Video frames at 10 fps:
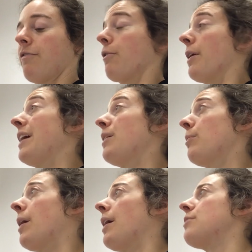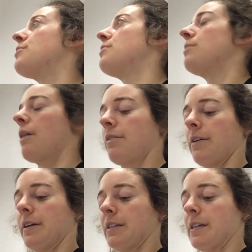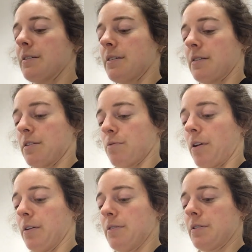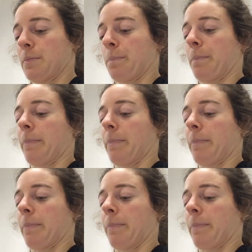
for him and two other elite distance runners.